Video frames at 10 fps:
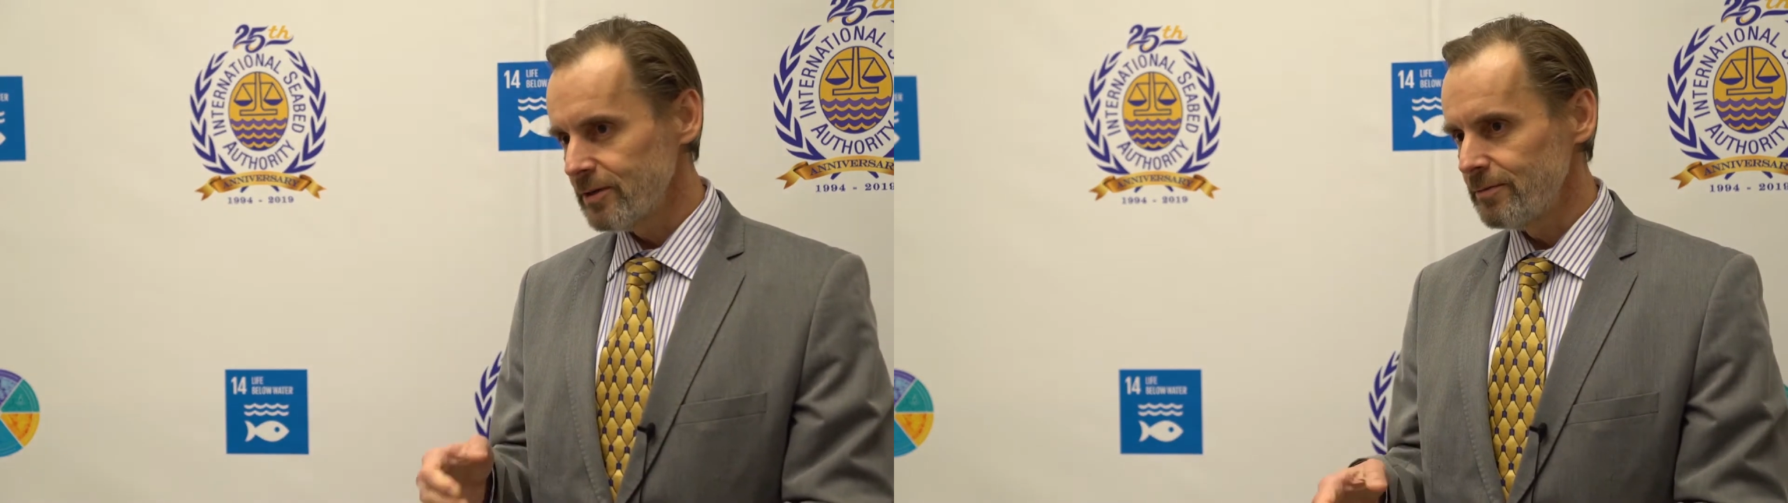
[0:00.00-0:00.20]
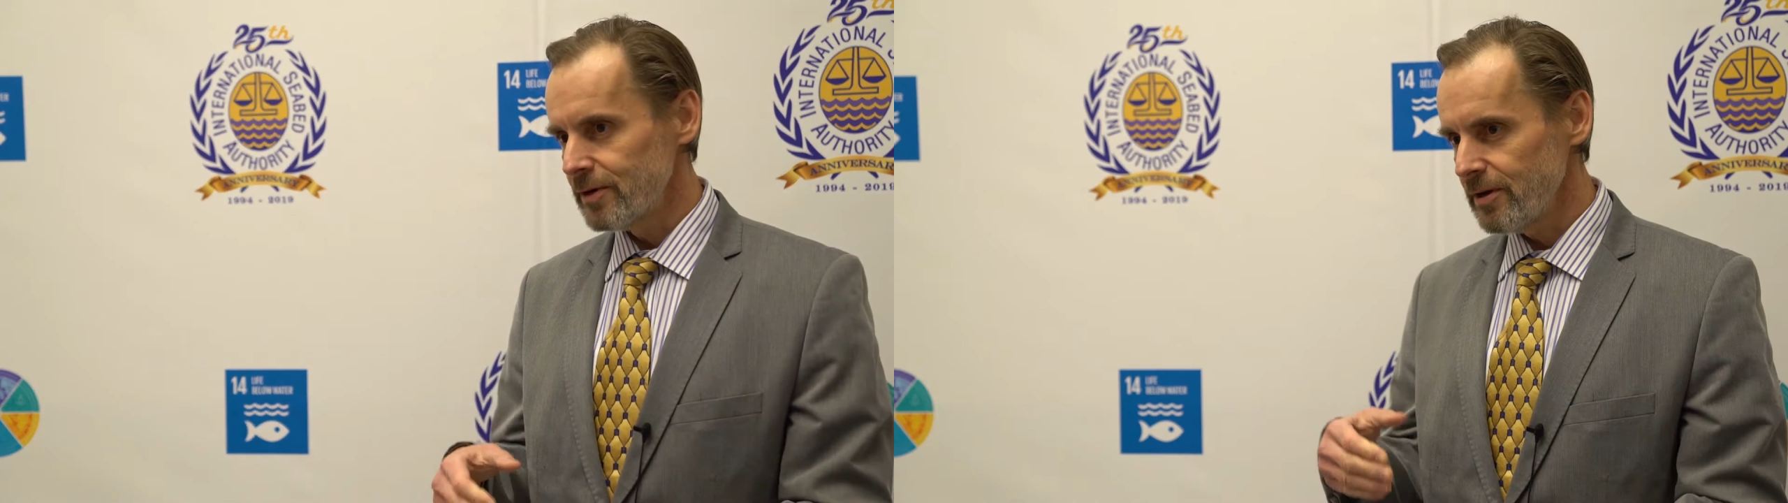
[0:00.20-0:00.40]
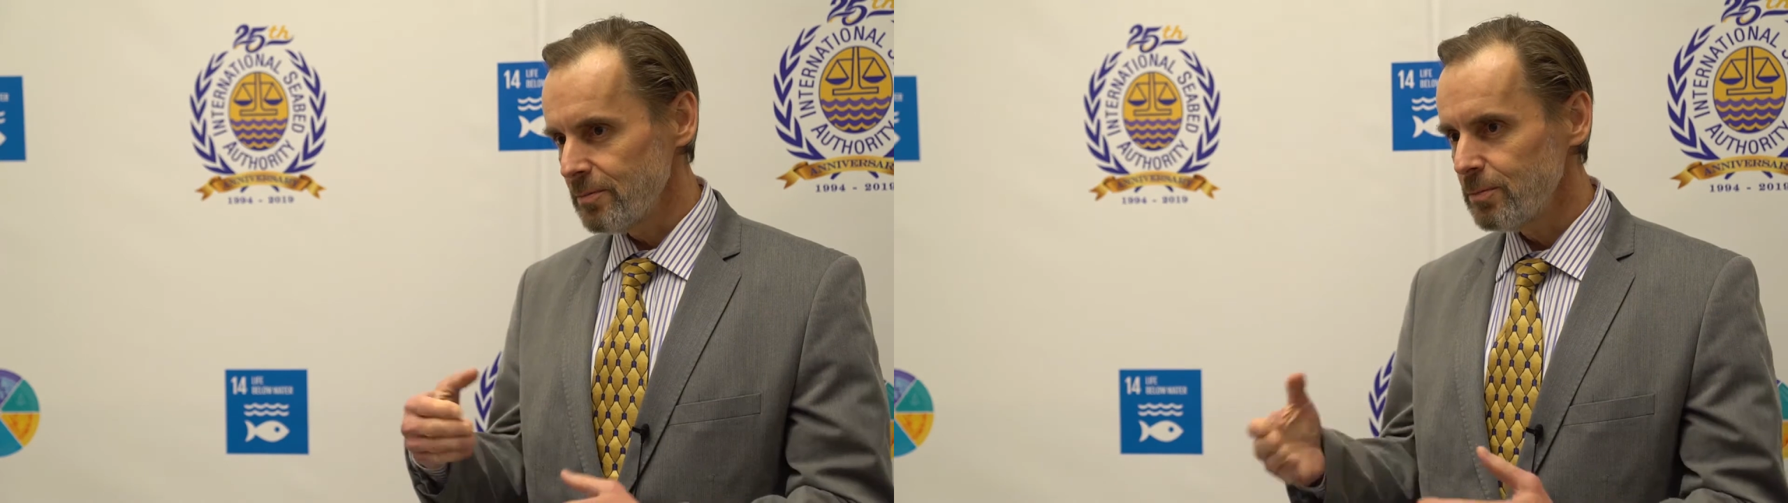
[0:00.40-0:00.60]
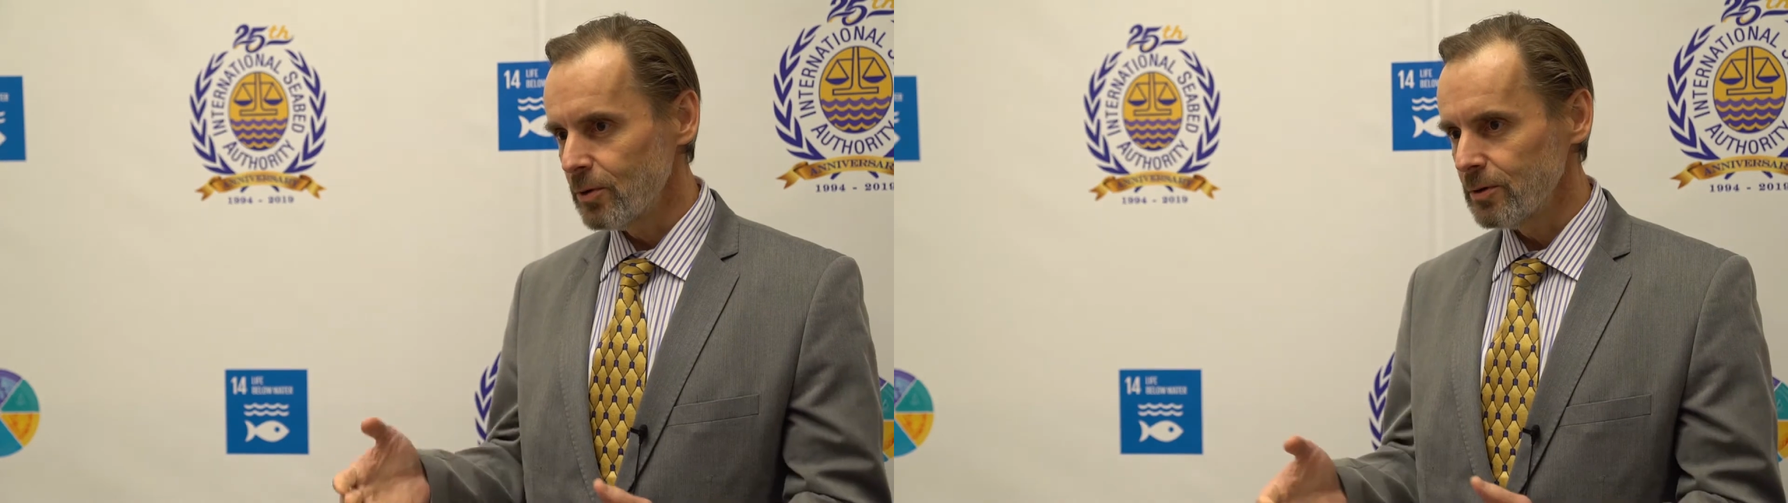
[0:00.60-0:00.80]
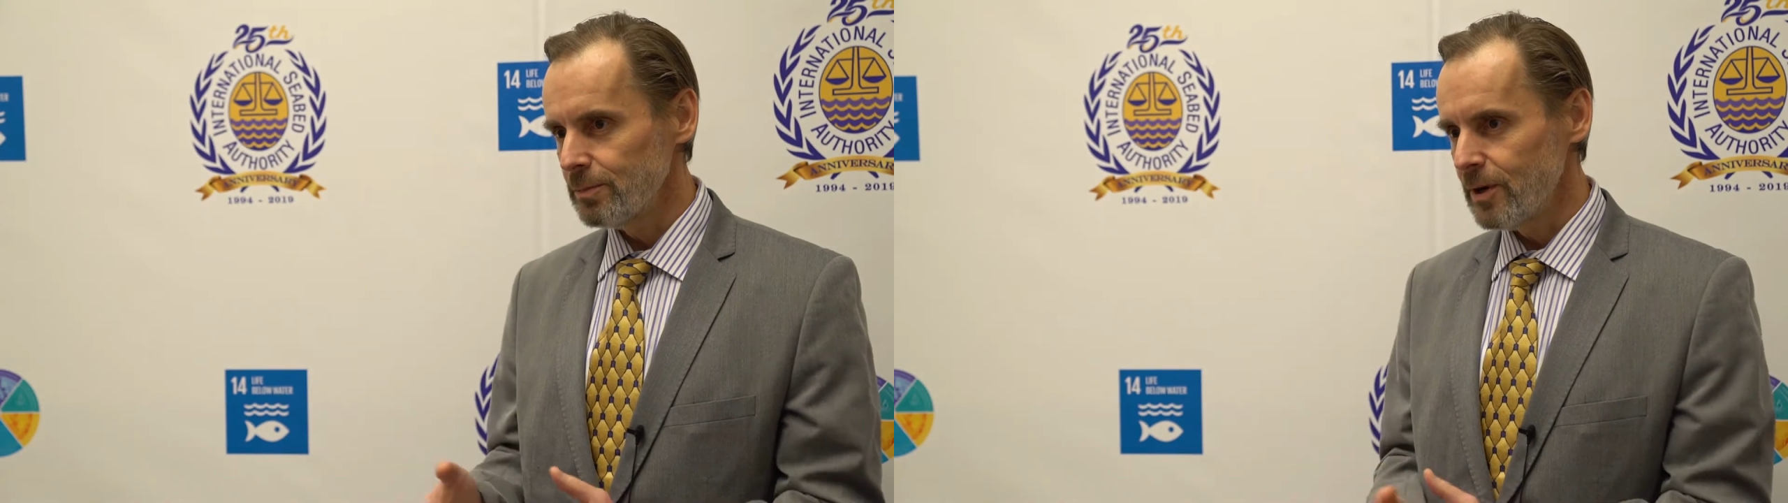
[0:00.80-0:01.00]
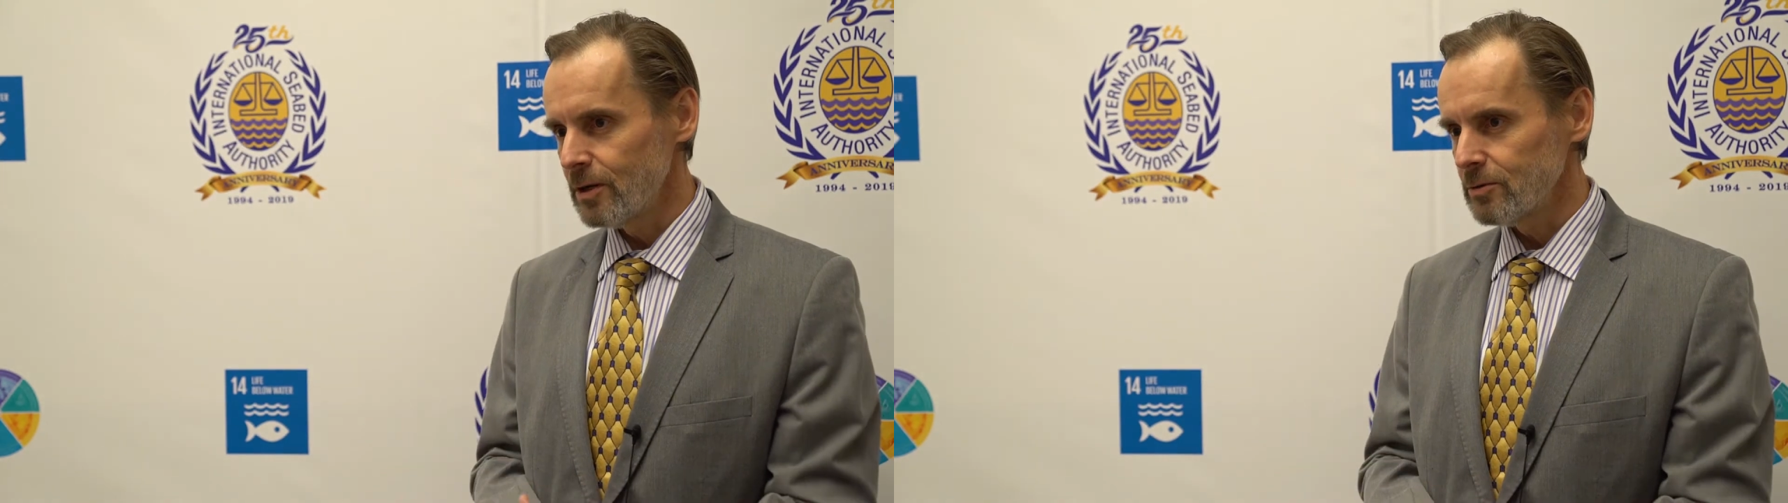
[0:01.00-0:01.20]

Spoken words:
a very important part